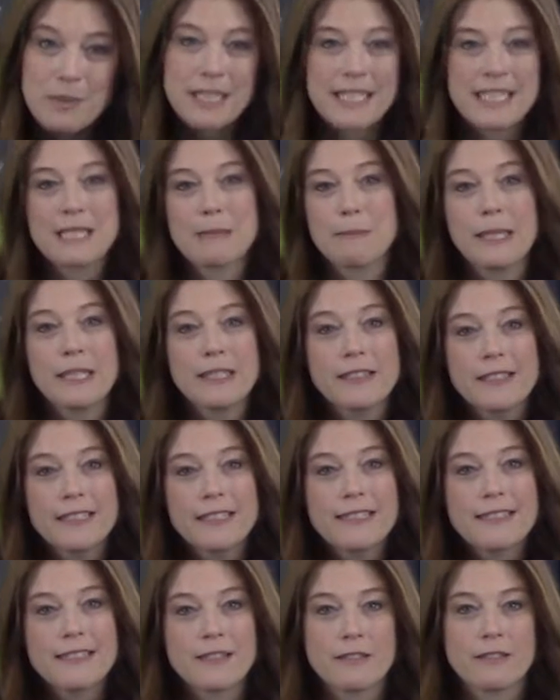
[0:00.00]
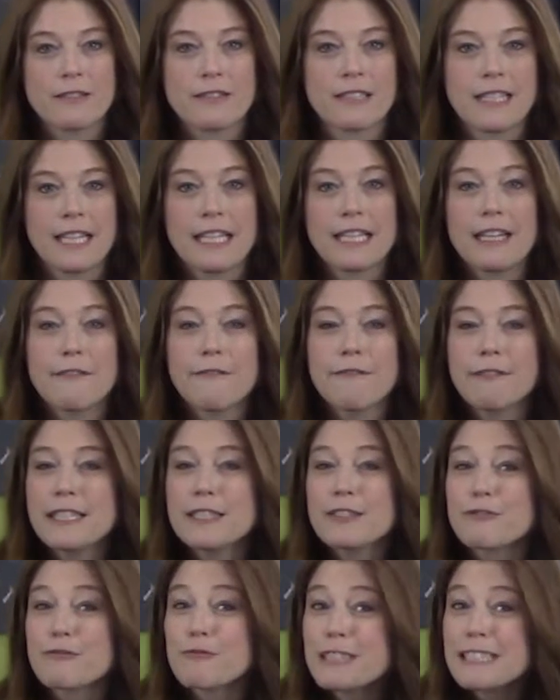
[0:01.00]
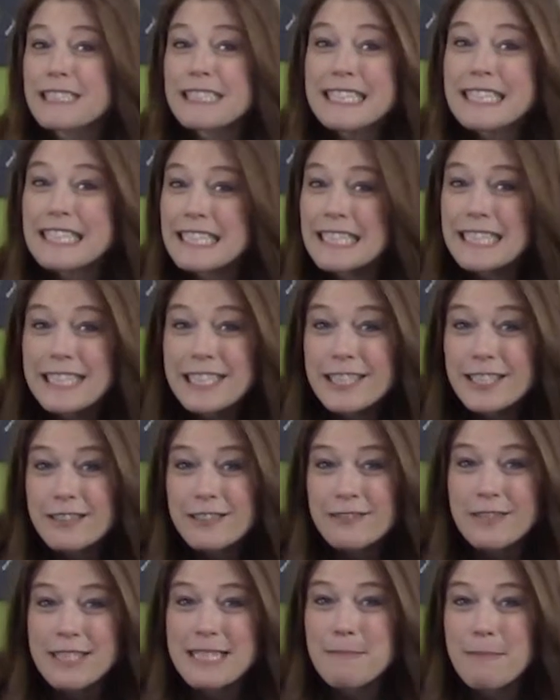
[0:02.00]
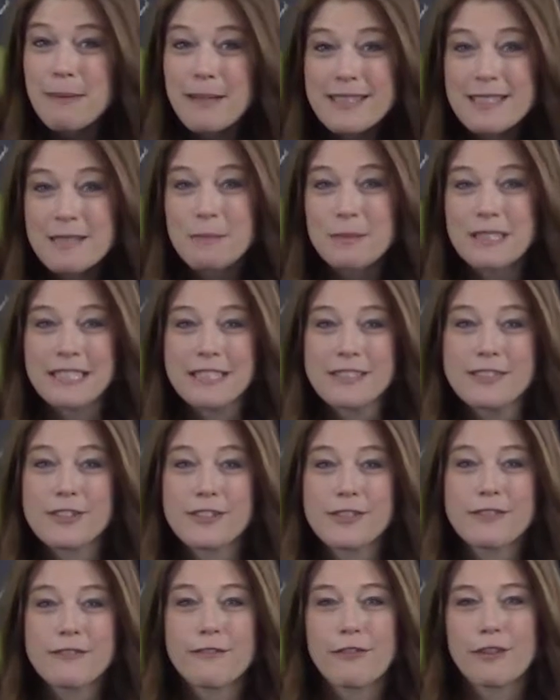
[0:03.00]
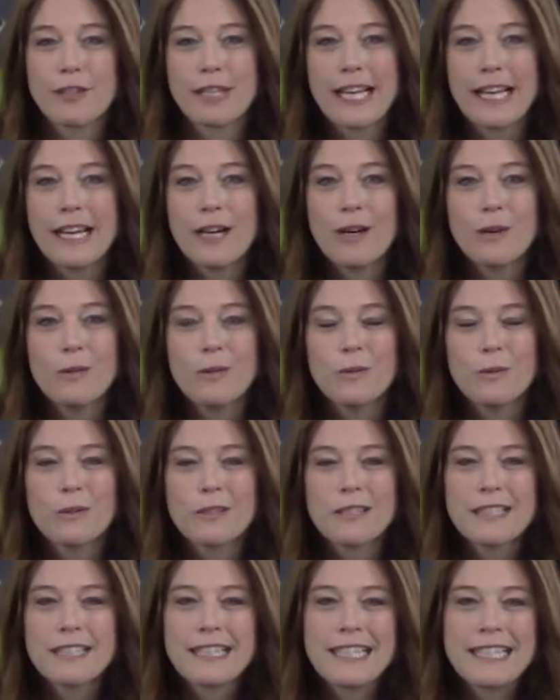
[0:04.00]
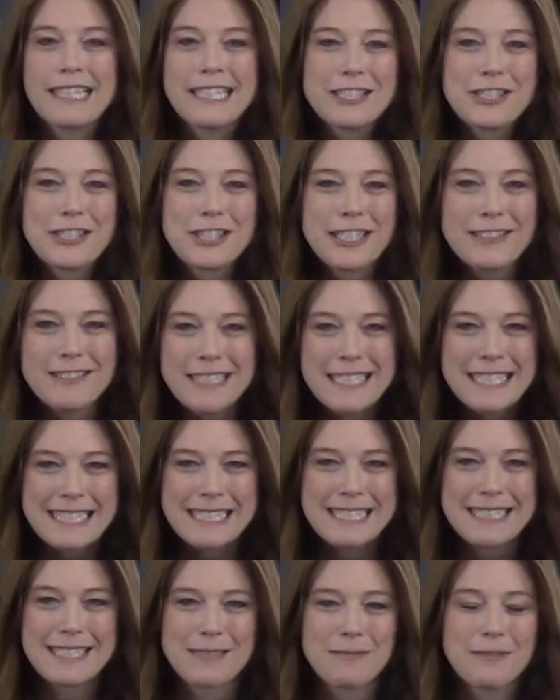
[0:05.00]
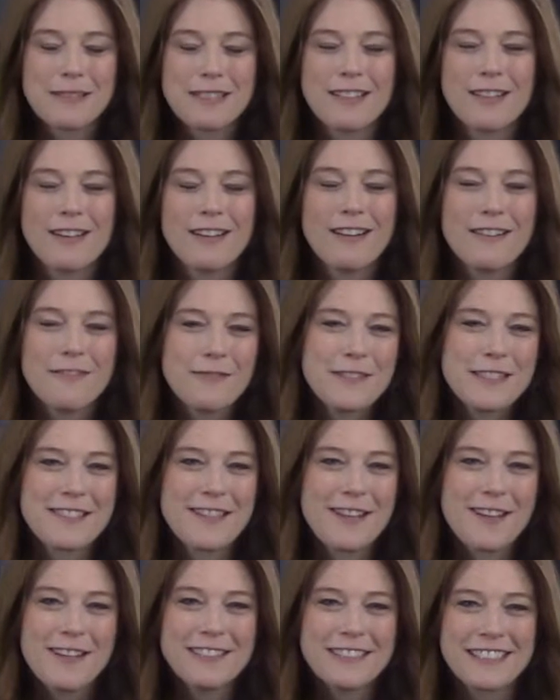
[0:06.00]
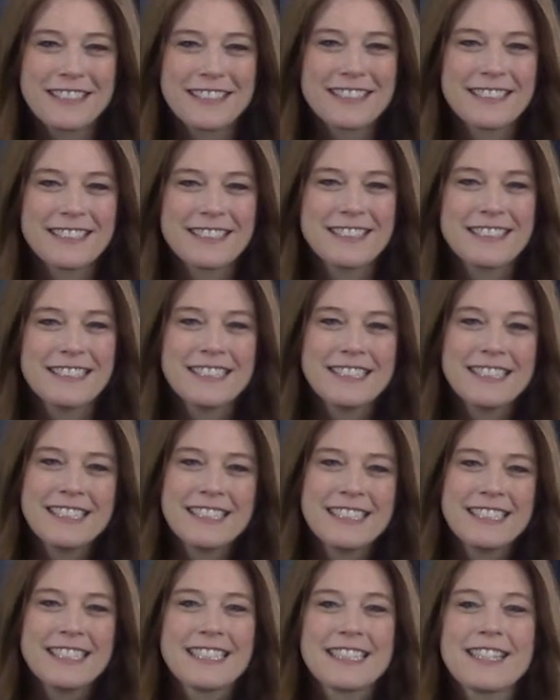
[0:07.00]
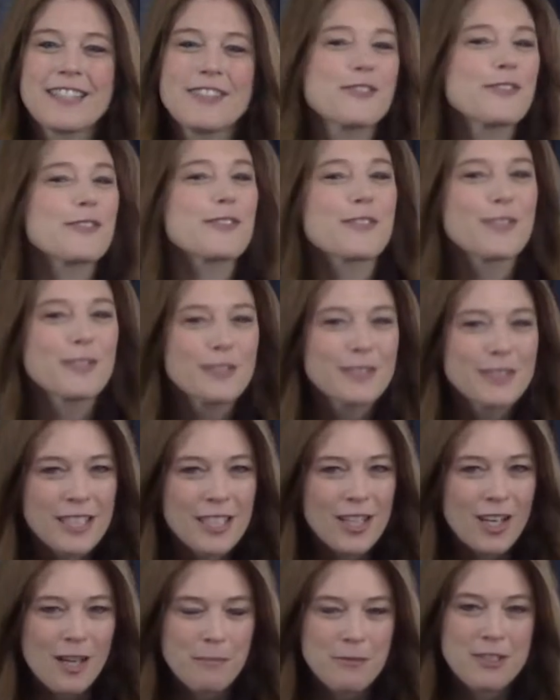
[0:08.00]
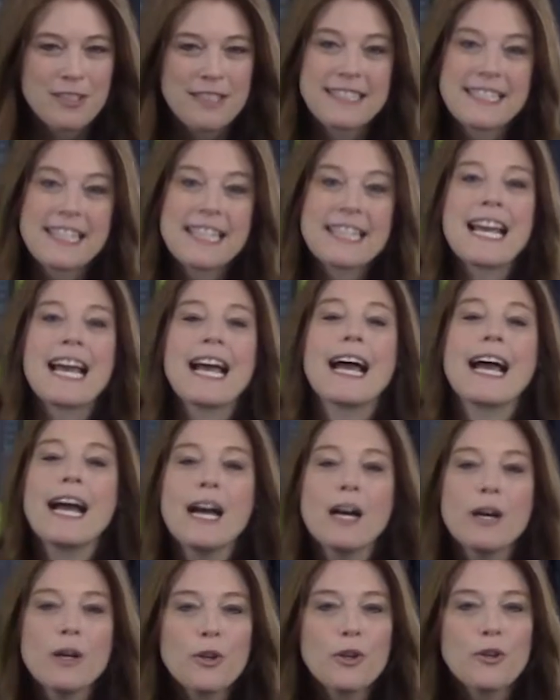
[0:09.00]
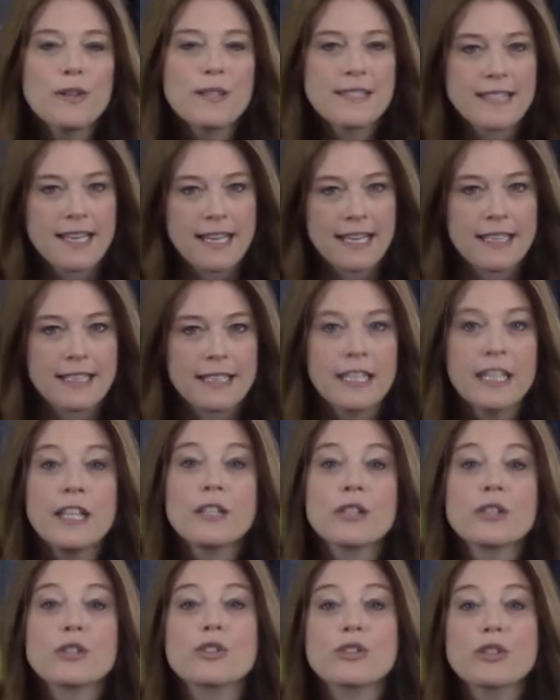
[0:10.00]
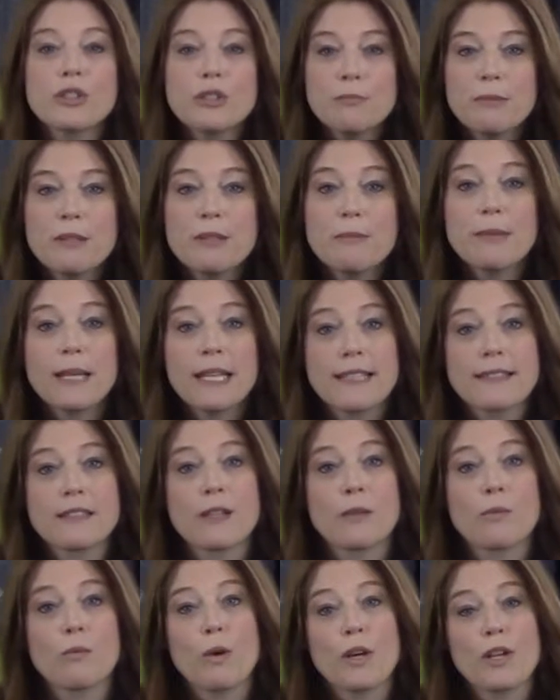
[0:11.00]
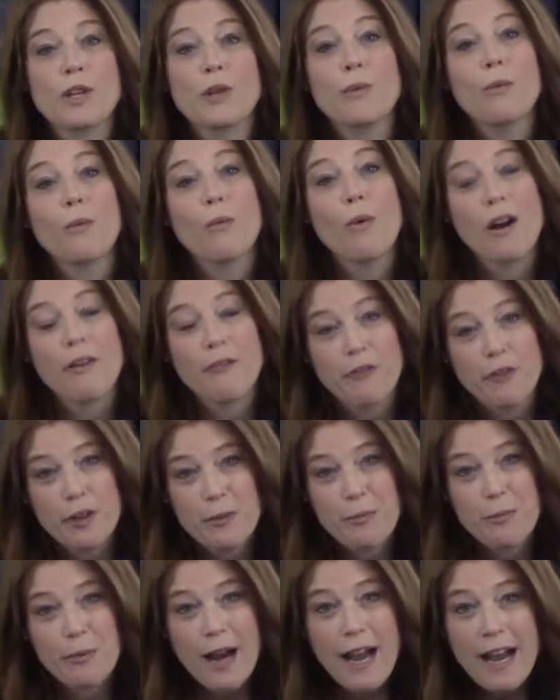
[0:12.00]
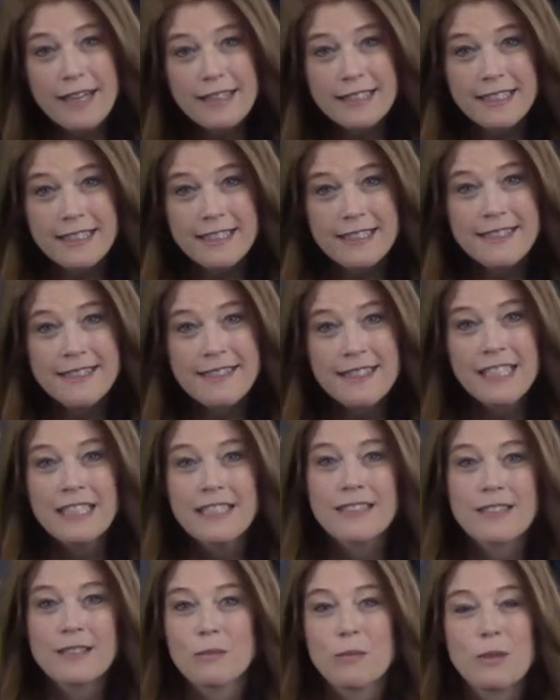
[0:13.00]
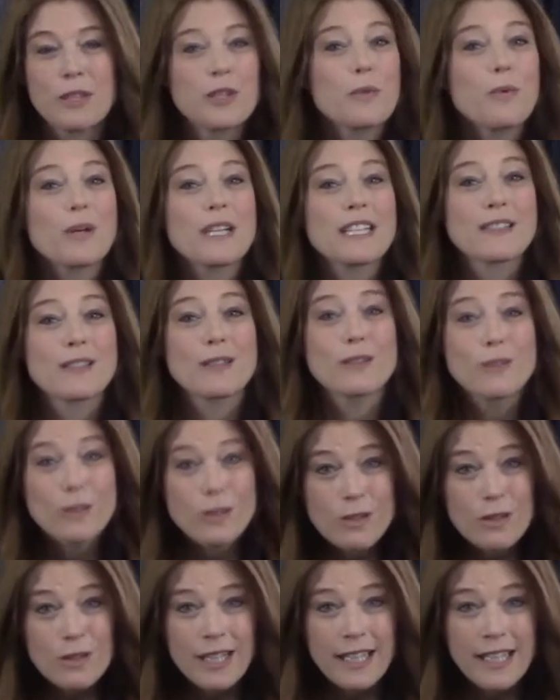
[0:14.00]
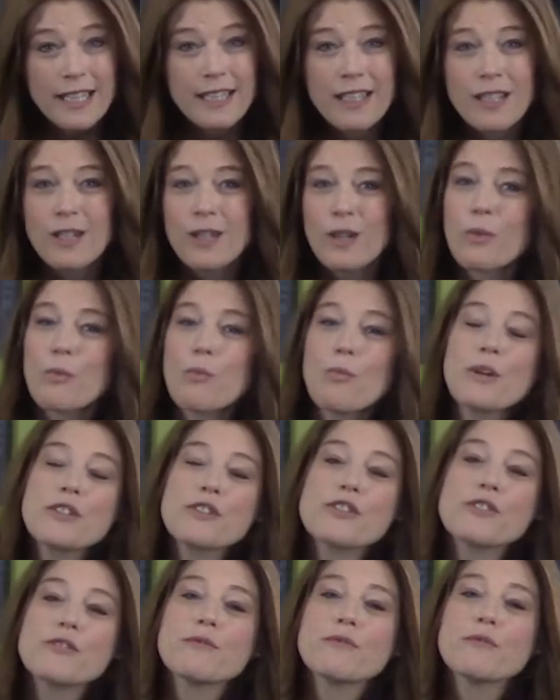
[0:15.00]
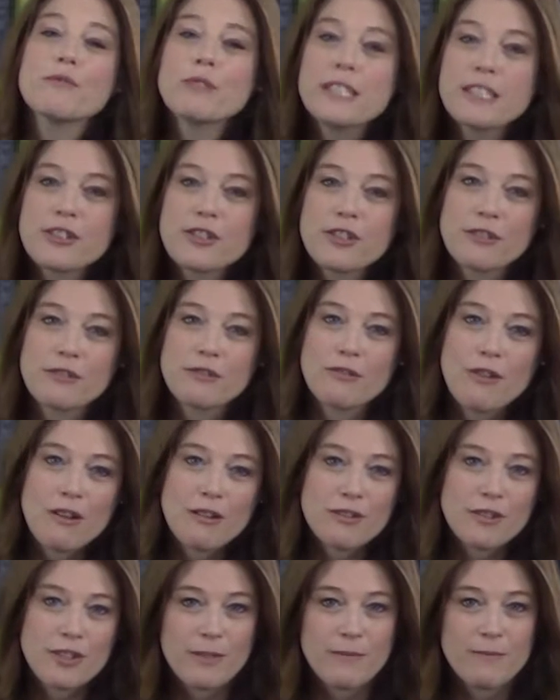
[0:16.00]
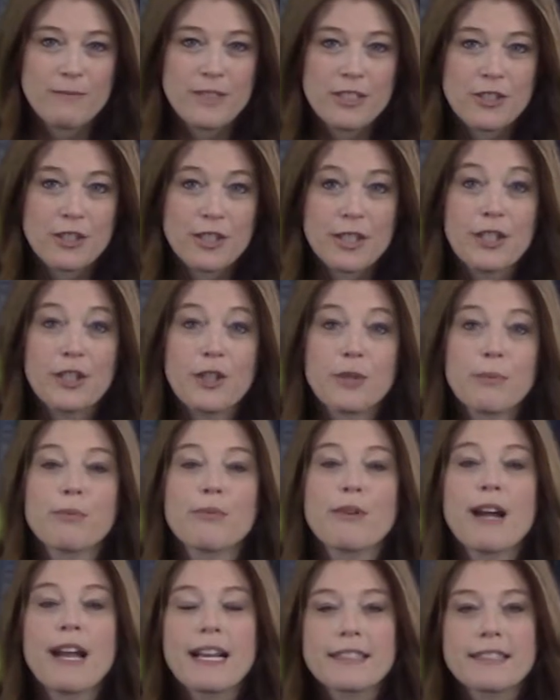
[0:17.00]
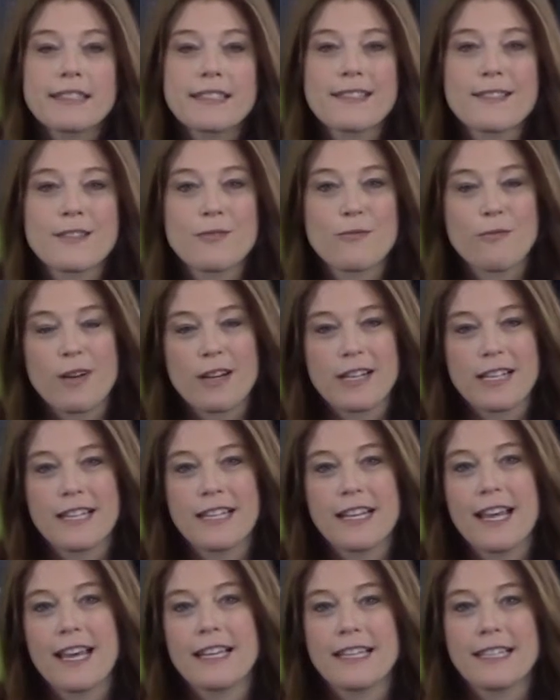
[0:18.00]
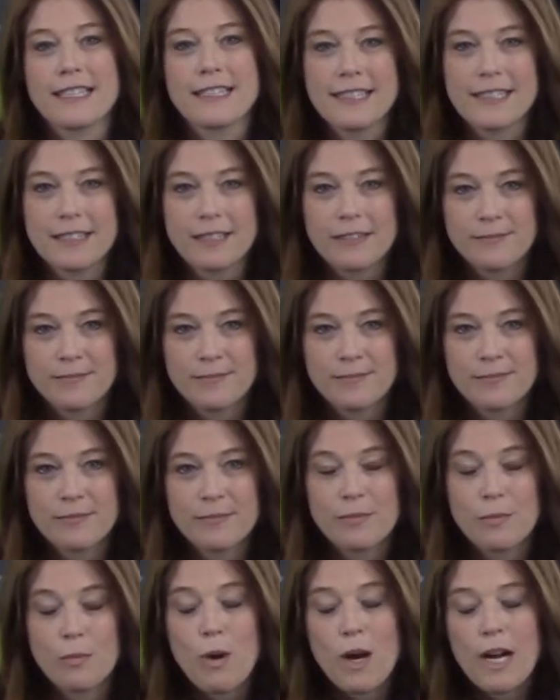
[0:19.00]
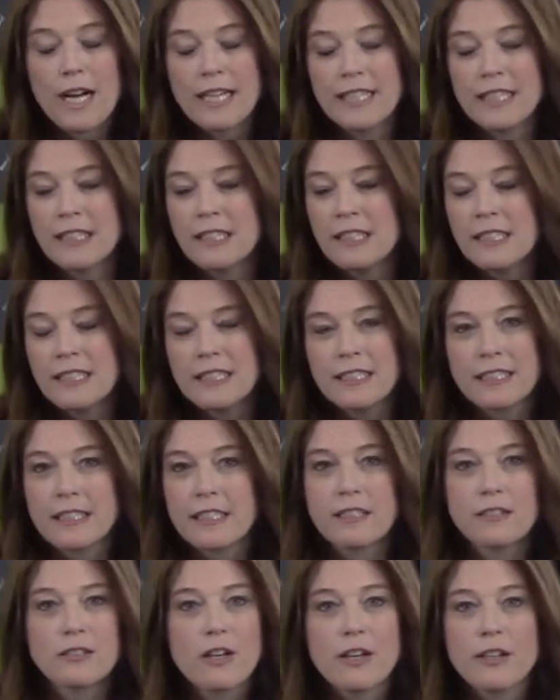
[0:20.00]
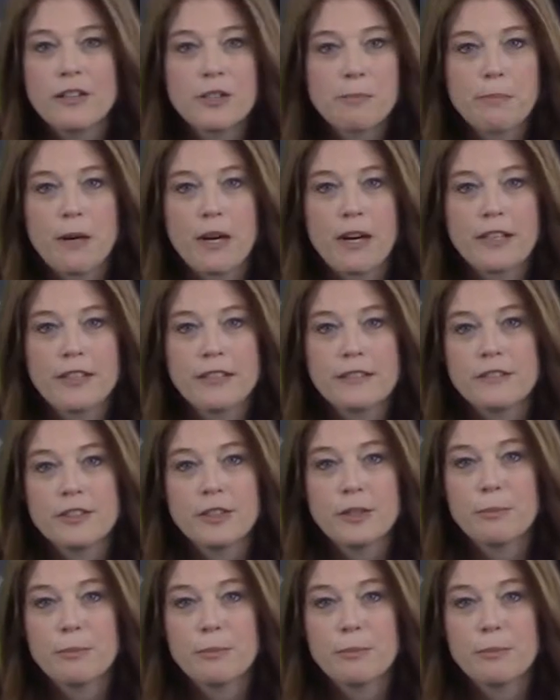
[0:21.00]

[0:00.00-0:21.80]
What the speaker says: experienced, or can I find a really eager and responsible intern for now, or can I share an assistant with an office colleague? These are certainly options, and how you decide should be based on what you want for your practice, what you want it to look like once you've reached your long-term vision and your practice is running at ideal. Why? In large part, your